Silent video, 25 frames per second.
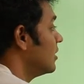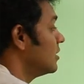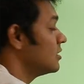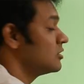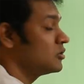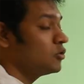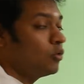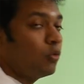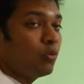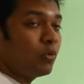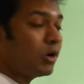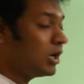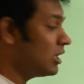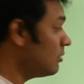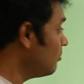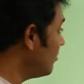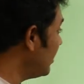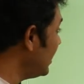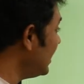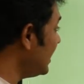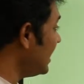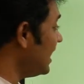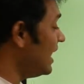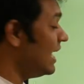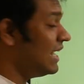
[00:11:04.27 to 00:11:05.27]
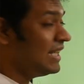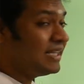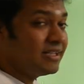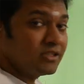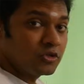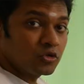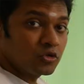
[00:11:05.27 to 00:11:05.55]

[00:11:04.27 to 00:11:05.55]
So 1 by 8 is